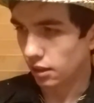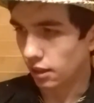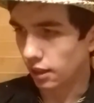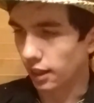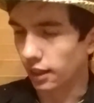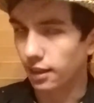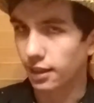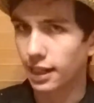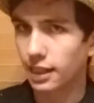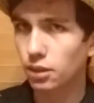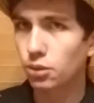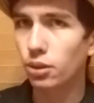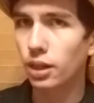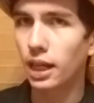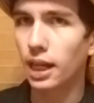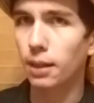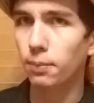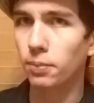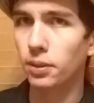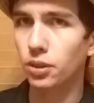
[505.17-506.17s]
And that's what
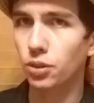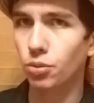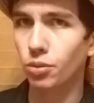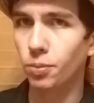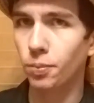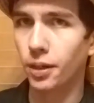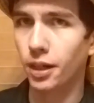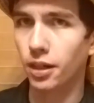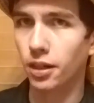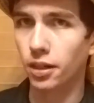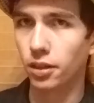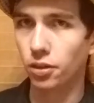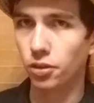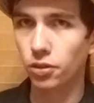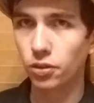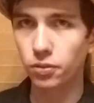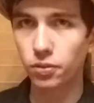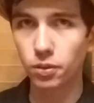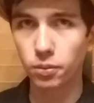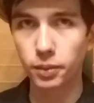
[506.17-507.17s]
happens with Baja
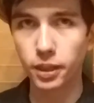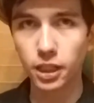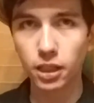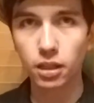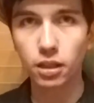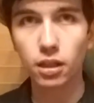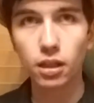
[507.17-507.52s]
Gold for me.